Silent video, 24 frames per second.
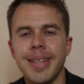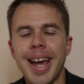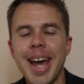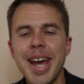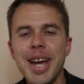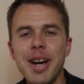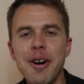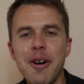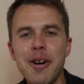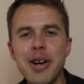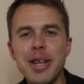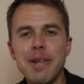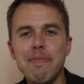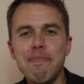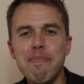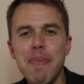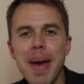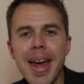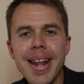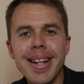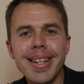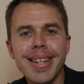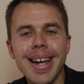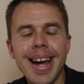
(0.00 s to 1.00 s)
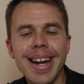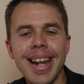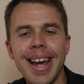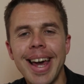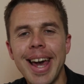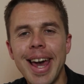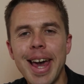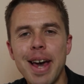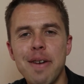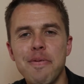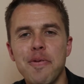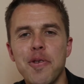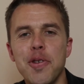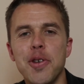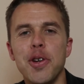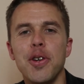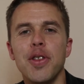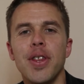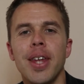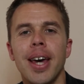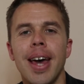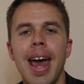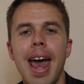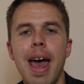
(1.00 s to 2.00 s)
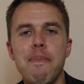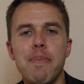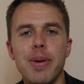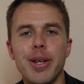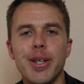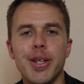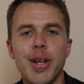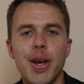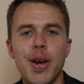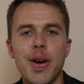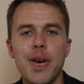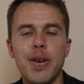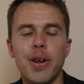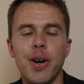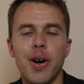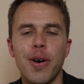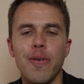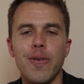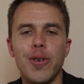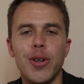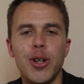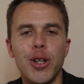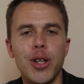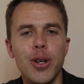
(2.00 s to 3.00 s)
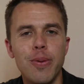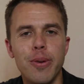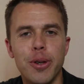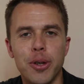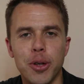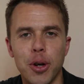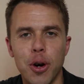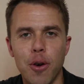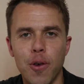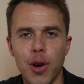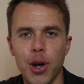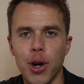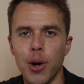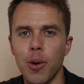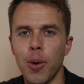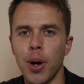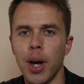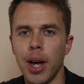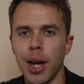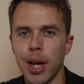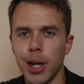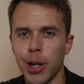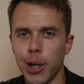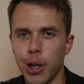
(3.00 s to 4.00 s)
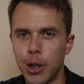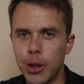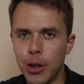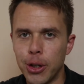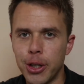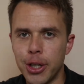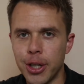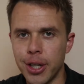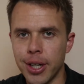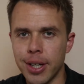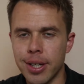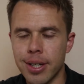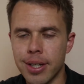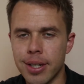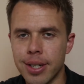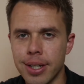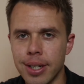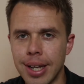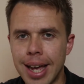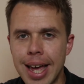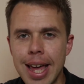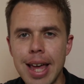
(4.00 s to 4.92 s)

Hey guys, Ben Taylor here for another episode of Tutorial Goodness.